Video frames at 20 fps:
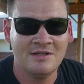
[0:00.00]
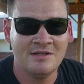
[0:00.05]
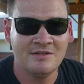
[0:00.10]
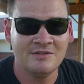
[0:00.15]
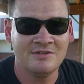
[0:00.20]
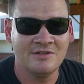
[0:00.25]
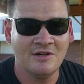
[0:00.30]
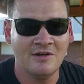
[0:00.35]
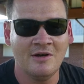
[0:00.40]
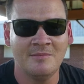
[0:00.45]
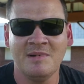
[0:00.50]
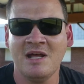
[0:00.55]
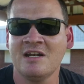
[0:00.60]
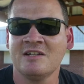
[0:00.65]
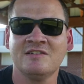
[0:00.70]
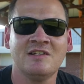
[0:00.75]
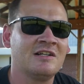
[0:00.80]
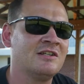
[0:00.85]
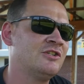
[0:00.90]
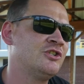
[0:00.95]
So I'm not
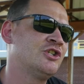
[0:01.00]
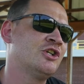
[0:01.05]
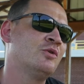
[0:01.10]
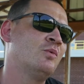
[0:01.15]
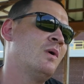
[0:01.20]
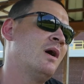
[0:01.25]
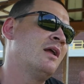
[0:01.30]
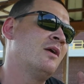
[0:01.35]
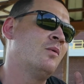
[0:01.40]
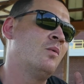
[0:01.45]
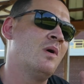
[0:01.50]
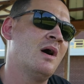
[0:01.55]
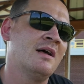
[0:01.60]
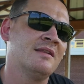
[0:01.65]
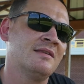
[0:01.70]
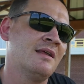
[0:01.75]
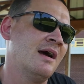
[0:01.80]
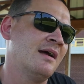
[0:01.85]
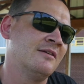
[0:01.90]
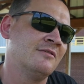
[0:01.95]
exactly sure why you
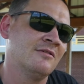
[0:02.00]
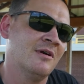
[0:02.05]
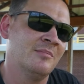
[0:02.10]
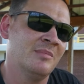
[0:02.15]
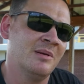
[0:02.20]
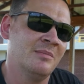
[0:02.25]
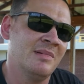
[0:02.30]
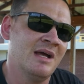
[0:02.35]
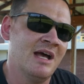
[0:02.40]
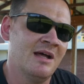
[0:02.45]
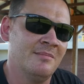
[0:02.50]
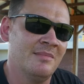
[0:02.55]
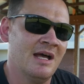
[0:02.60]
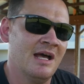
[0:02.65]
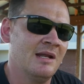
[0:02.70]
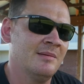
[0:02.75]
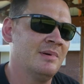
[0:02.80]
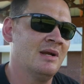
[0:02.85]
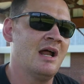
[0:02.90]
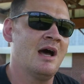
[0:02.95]
want that, Grumpy
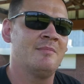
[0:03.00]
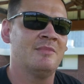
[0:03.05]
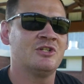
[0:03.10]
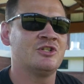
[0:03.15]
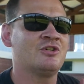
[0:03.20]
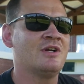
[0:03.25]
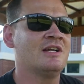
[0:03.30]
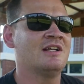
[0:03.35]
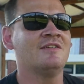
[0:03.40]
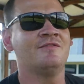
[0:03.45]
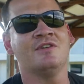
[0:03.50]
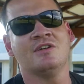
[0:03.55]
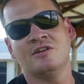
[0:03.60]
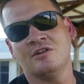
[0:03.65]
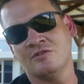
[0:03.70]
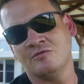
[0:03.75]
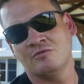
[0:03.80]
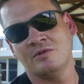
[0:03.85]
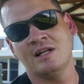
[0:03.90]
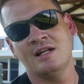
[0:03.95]
Madman, but I'm gonna try to give you a
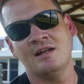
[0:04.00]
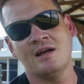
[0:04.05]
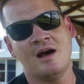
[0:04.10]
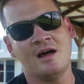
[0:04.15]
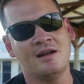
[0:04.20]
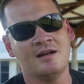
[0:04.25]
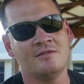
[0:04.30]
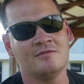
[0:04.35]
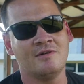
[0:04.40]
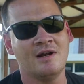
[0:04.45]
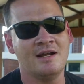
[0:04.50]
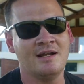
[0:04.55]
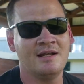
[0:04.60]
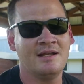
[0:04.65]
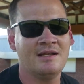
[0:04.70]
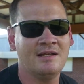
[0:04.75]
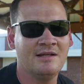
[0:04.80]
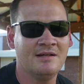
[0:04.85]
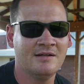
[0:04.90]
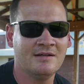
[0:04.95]
good read on it right
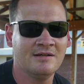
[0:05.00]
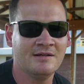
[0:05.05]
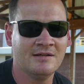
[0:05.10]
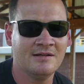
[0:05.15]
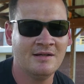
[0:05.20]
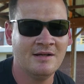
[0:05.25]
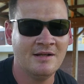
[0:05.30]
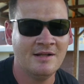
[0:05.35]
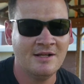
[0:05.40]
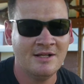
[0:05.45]
here.